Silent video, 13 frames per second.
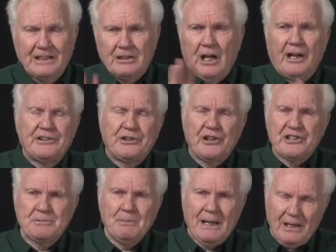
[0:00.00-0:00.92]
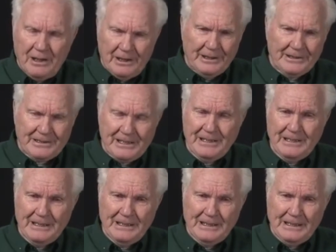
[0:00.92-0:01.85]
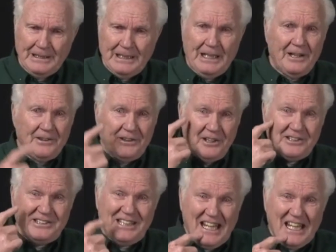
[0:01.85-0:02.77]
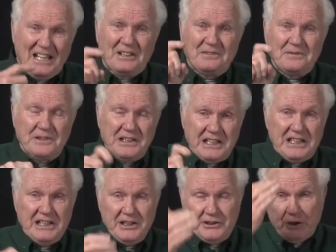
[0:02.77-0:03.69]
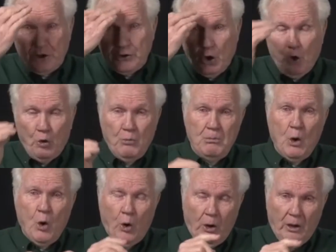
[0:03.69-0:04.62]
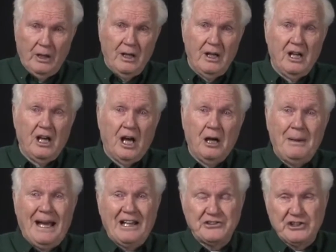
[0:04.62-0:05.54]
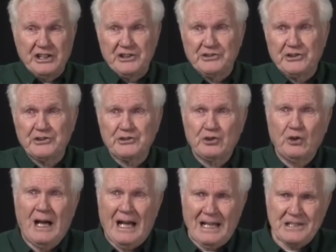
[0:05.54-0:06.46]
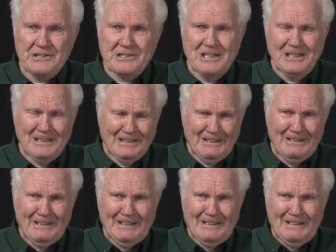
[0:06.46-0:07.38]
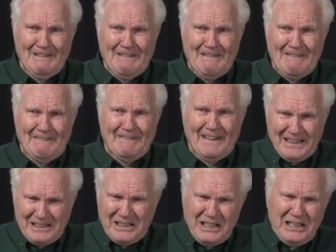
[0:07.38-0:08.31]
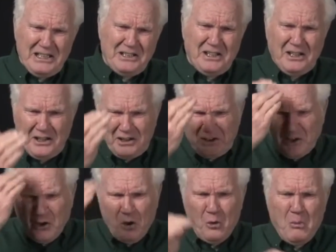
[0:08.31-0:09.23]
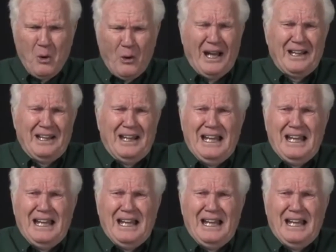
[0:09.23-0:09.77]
God touched my heart. The deaf need to know more about Jesus Christ. They need to know more.